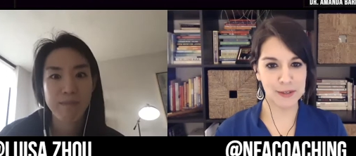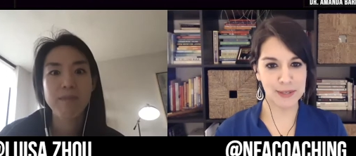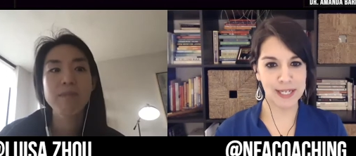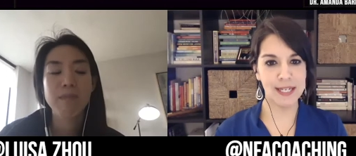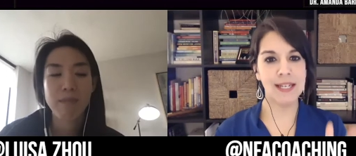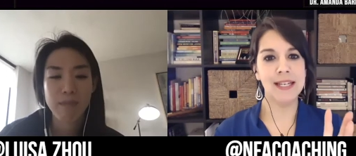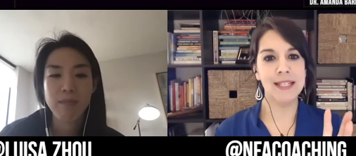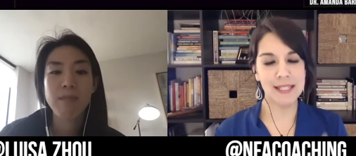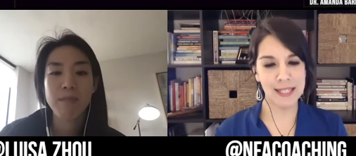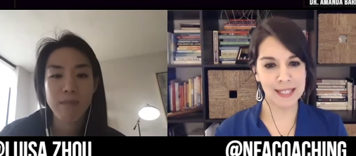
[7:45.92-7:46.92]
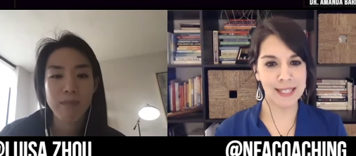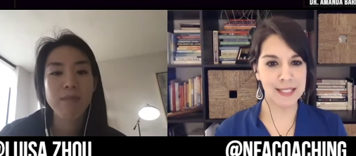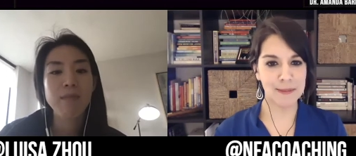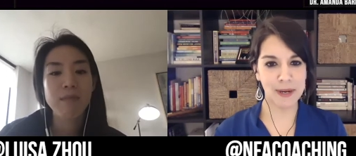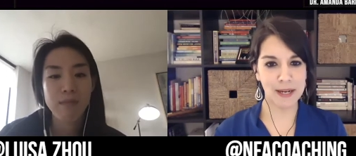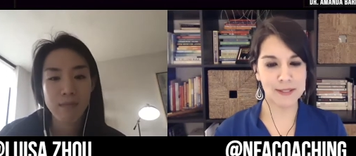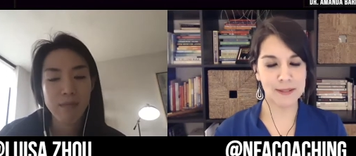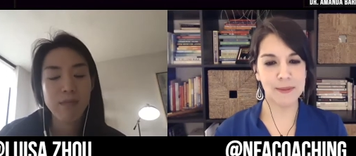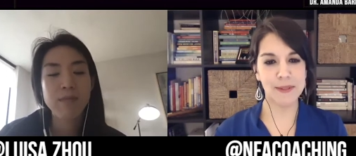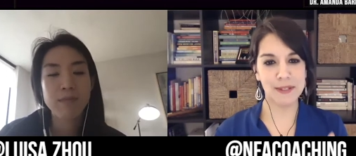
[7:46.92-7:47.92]
Speaker 1: it, seeing that it's
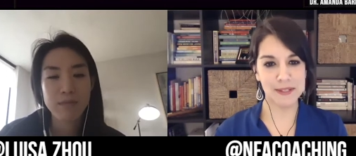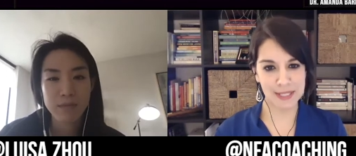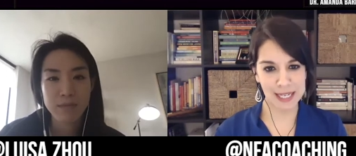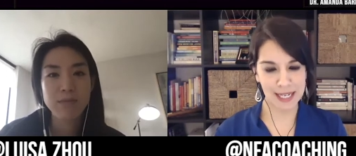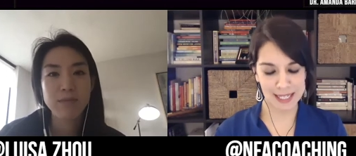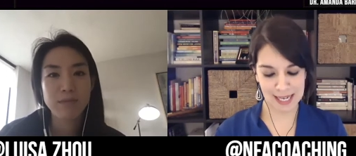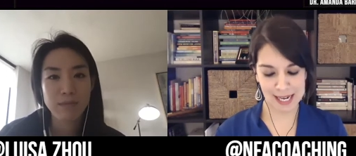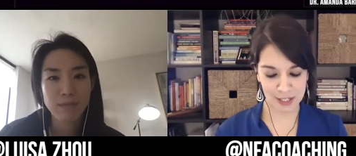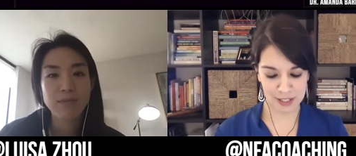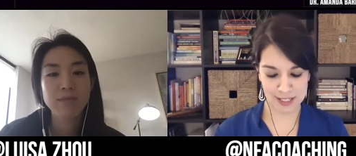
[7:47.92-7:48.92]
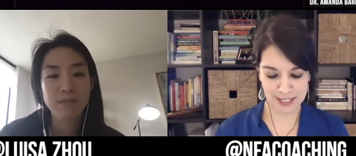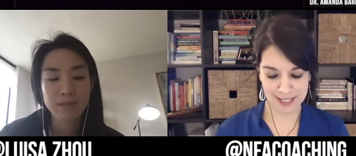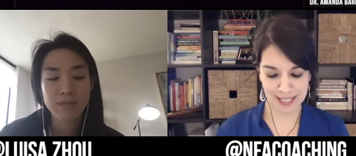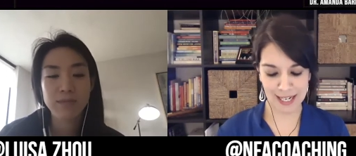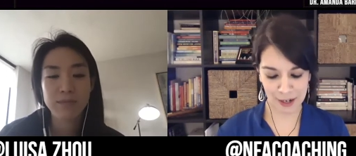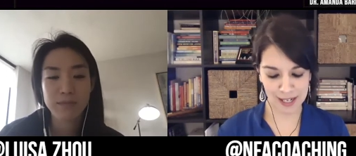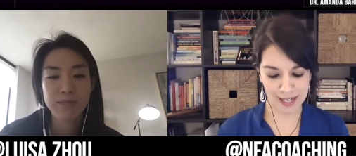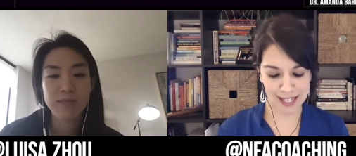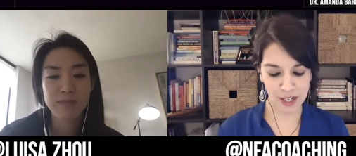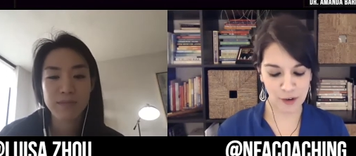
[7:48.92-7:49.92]
possible, taking the actions, getting
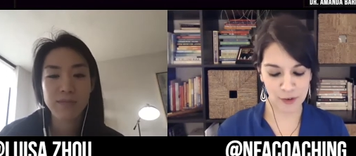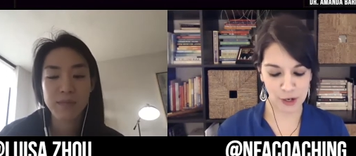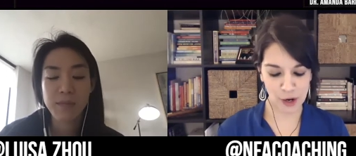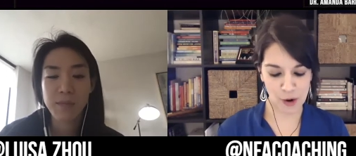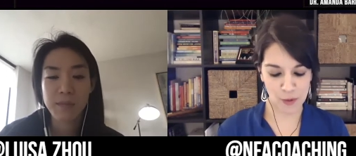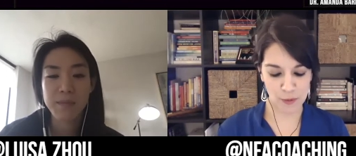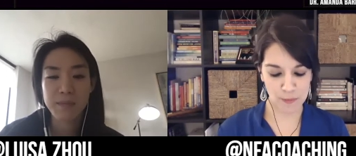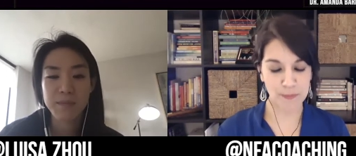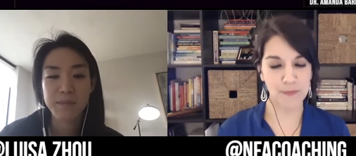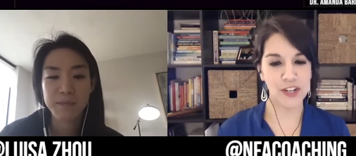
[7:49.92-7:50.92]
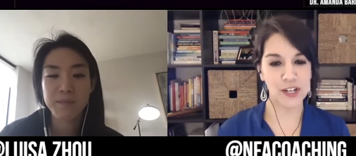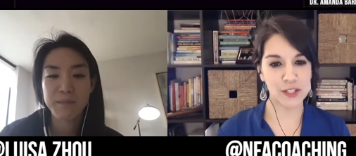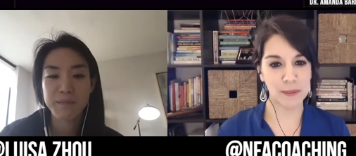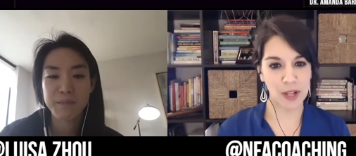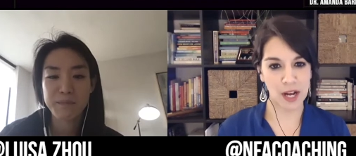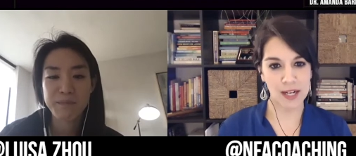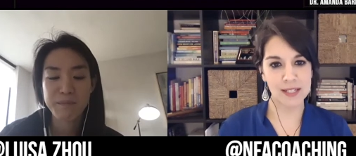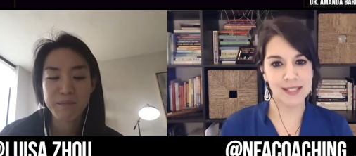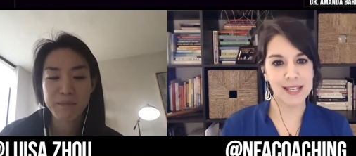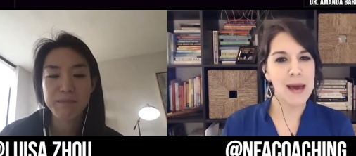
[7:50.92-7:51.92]
getting over your own fears and
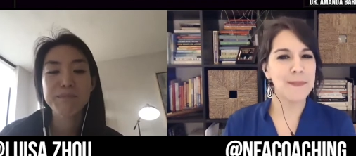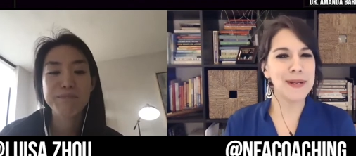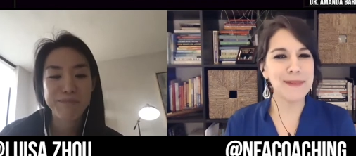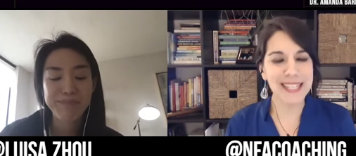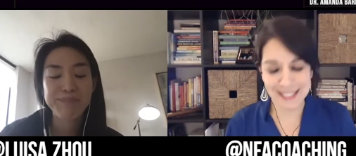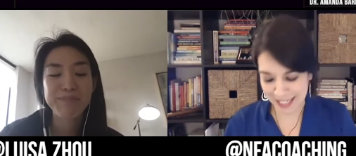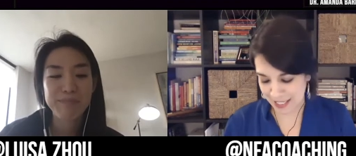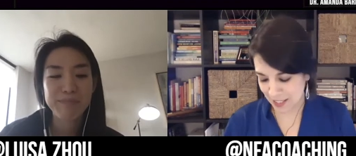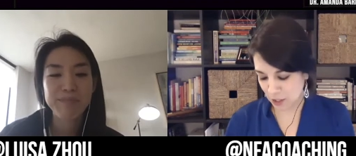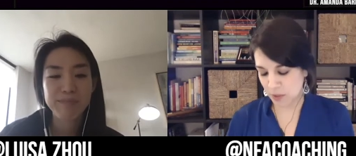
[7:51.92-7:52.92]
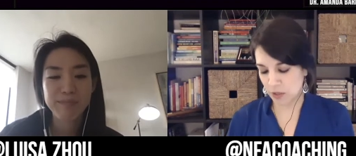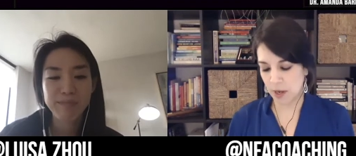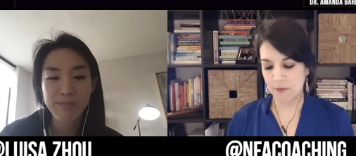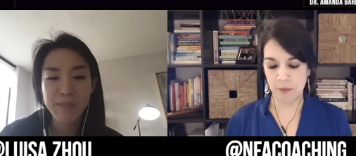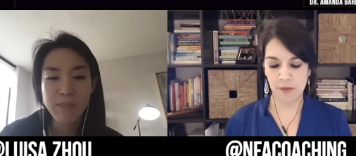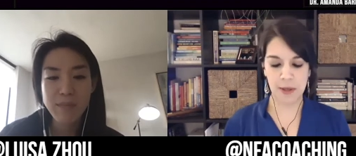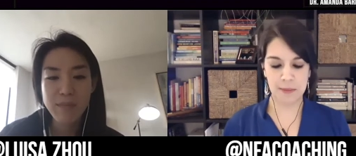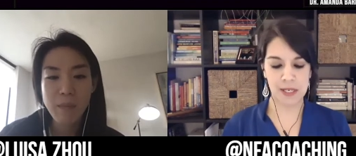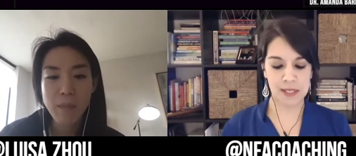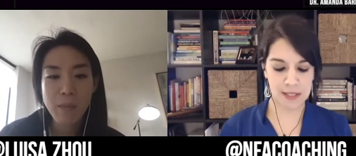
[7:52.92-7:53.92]
blocks. But it makes sense, you know, when you come from a
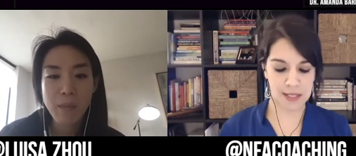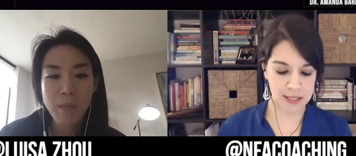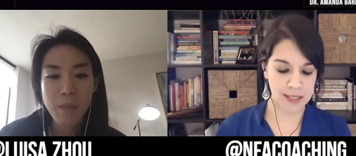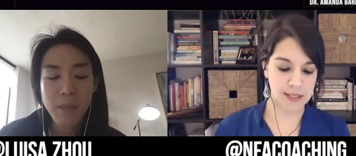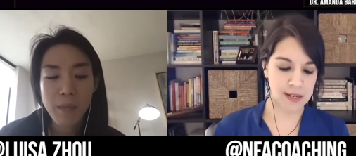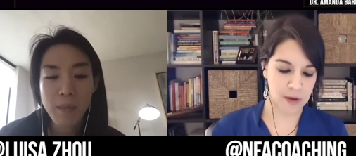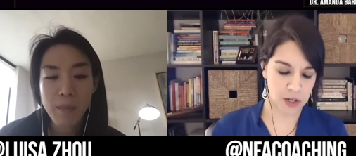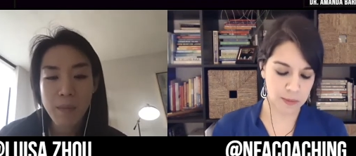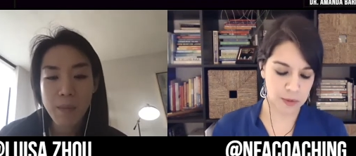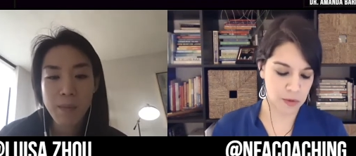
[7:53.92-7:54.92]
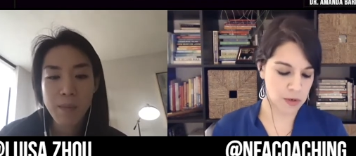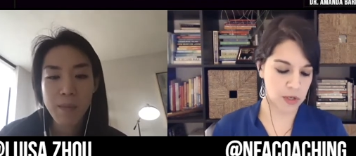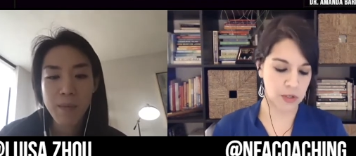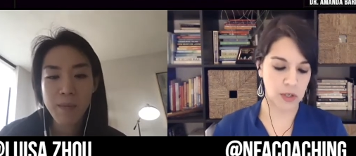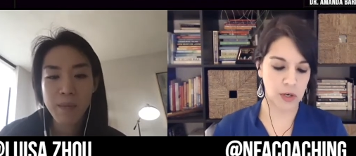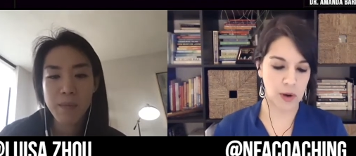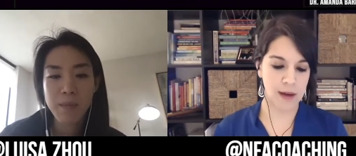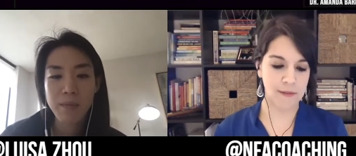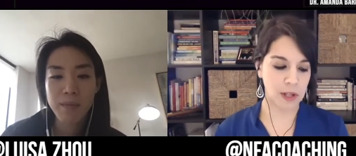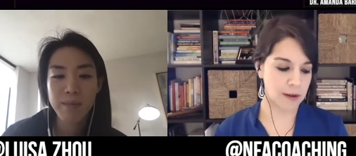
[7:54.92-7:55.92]
family doesn't that doesn't have entrepreneurs or you don't
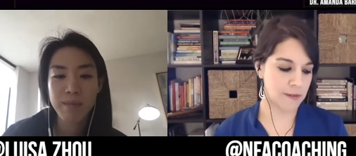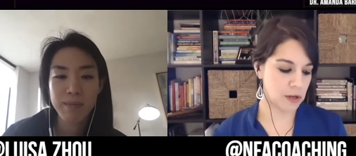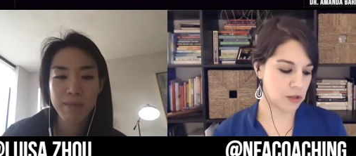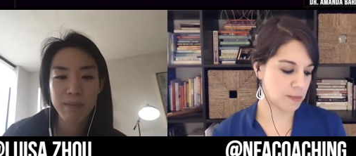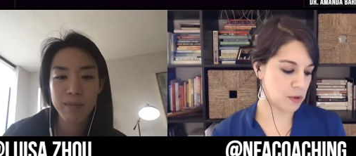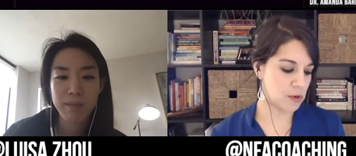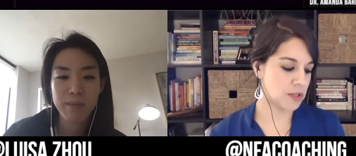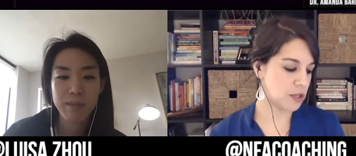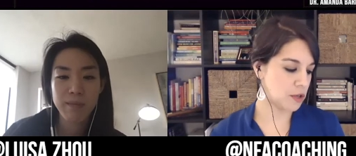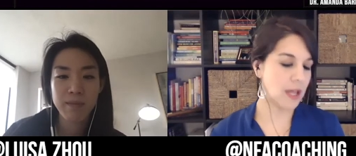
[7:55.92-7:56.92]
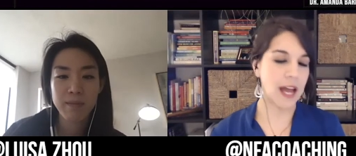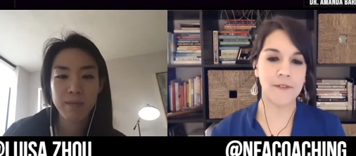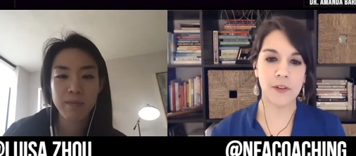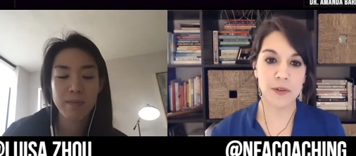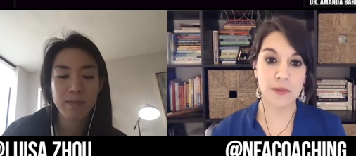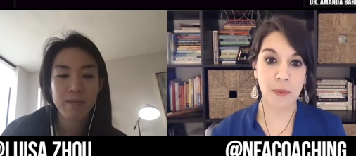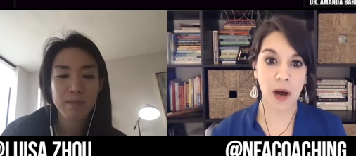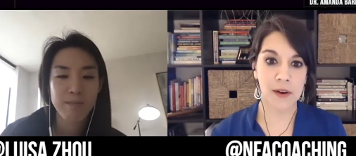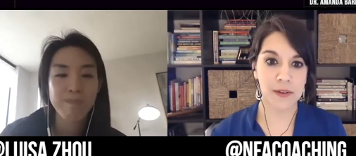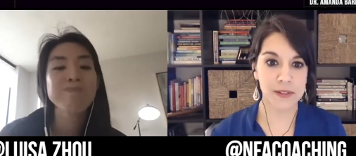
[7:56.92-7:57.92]
have a lot of entrepreneurs in your life or those
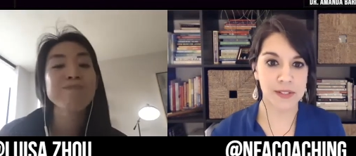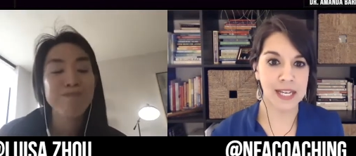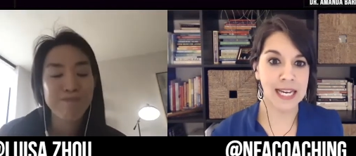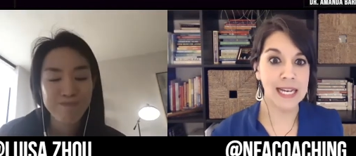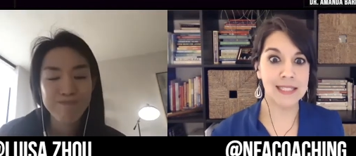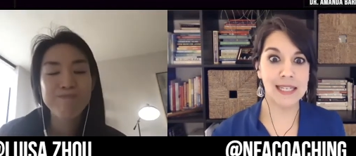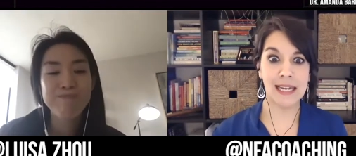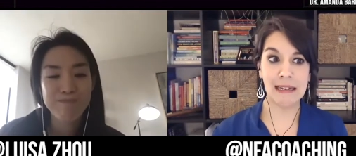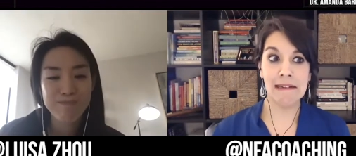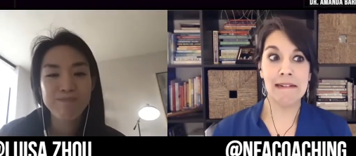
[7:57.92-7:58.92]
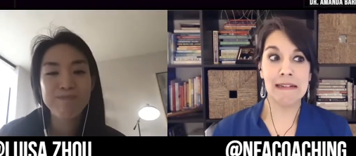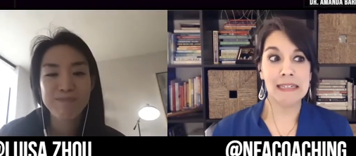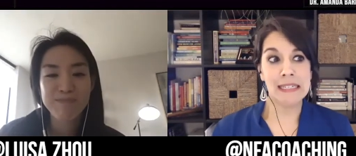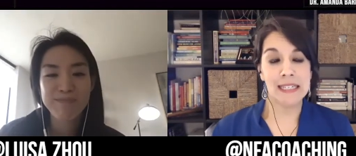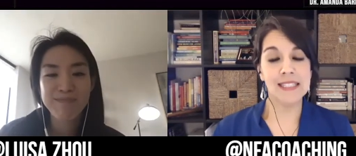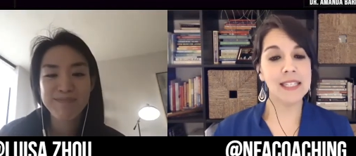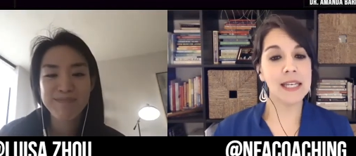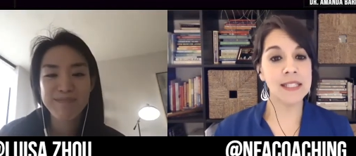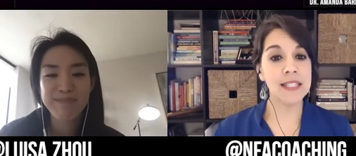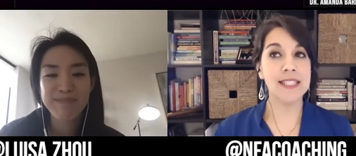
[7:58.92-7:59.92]
models. It's like
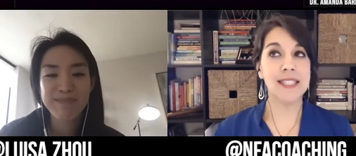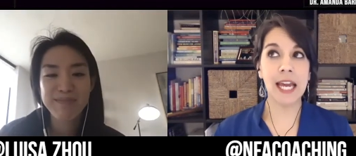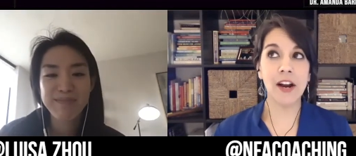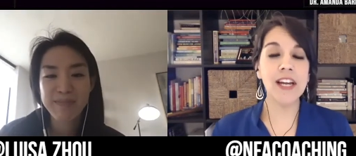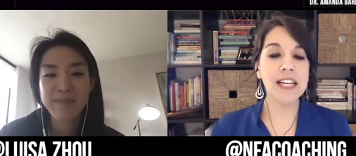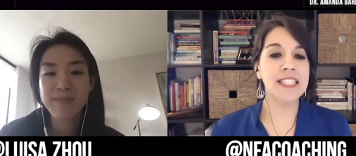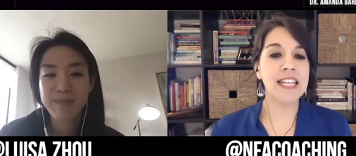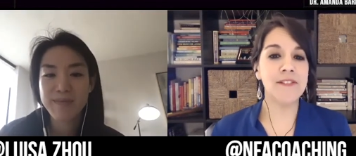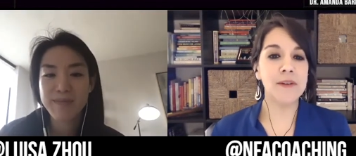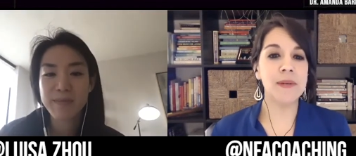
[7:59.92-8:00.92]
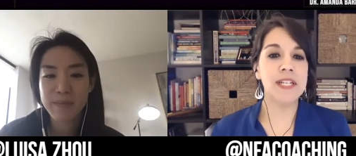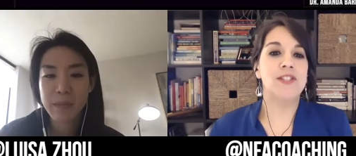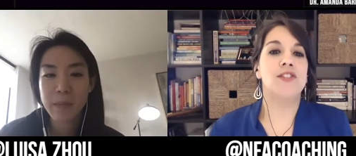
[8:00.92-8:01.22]
it's a scary endeavor, but it's